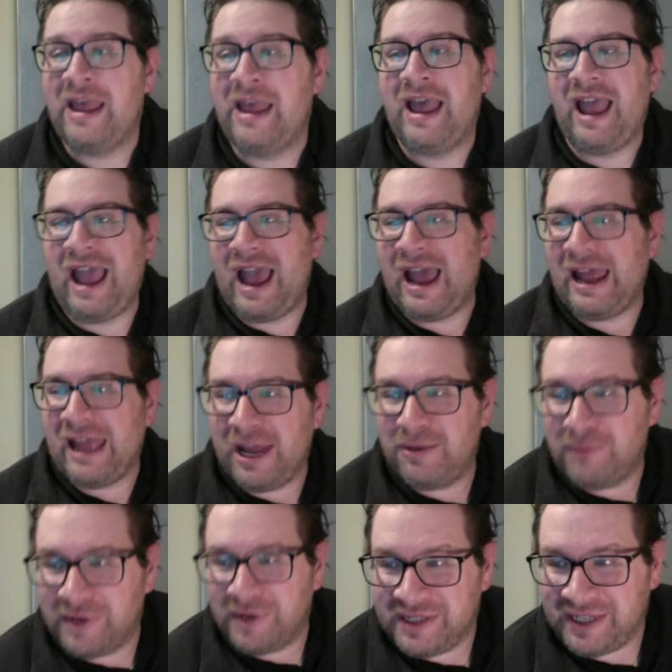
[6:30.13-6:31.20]
At
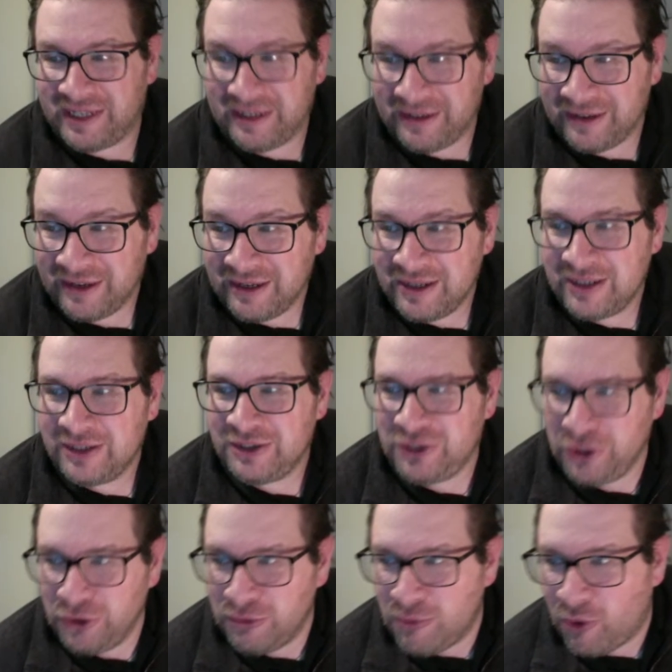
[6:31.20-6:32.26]
Edmonton,
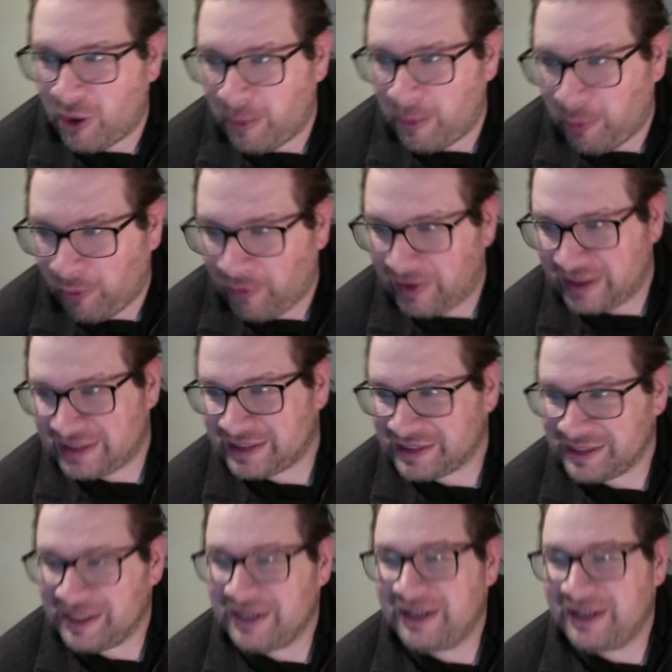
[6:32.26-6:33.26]
2 more points.